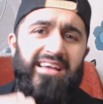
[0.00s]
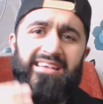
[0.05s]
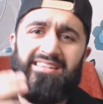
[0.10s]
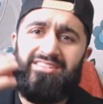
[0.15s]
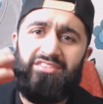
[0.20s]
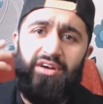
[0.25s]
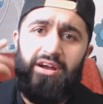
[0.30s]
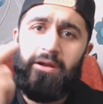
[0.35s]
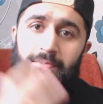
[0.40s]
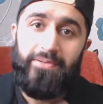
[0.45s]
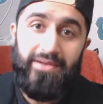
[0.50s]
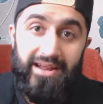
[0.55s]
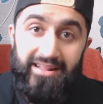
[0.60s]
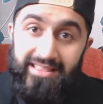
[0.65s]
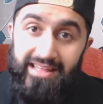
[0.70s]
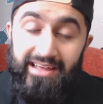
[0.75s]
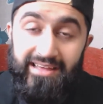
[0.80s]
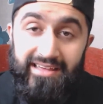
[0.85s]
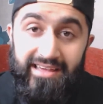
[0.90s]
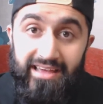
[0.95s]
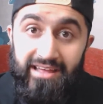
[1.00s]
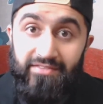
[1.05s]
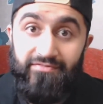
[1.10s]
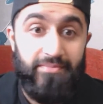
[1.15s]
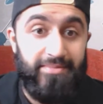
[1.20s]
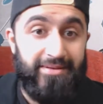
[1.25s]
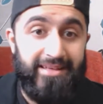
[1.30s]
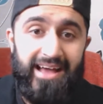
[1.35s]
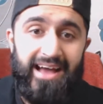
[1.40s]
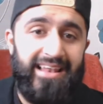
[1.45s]
He's trying to protect that kid
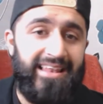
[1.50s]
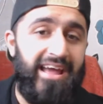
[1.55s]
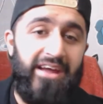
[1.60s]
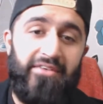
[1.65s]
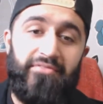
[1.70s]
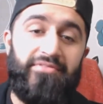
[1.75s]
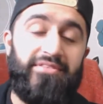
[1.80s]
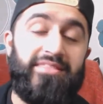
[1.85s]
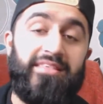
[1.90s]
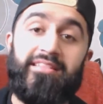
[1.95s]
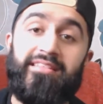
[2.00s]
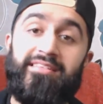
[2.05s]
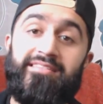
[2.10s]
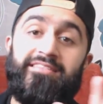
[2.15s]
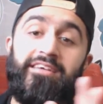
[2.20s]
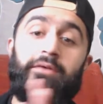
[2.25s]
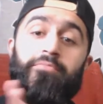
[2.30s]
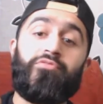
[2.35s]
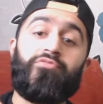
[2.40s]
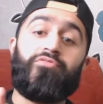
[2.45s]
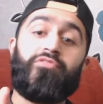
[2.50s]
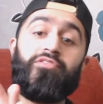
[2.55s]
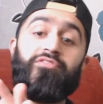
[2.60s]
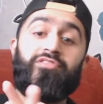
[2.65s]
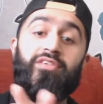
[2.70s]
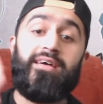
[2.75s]
from Gatling. Everything this chapter is good.